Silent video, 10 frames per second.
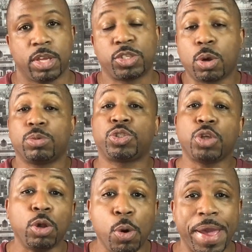So
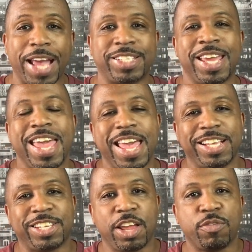solo ads
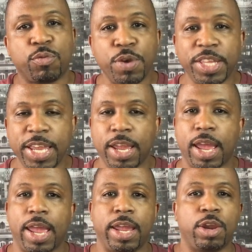is really
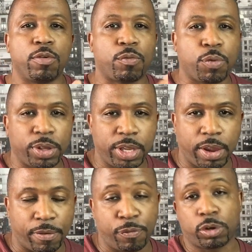a really
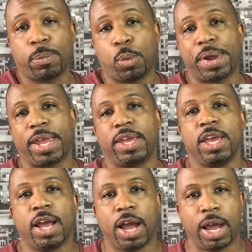affordable way
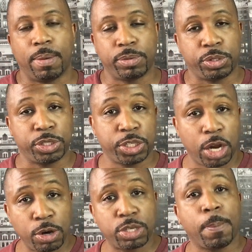to
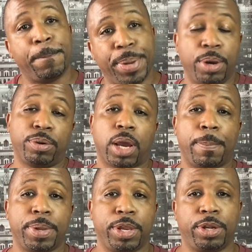start to build
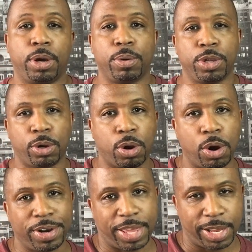up, your
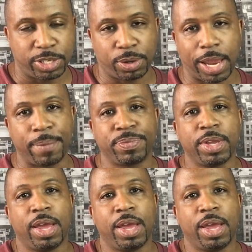audience, okay?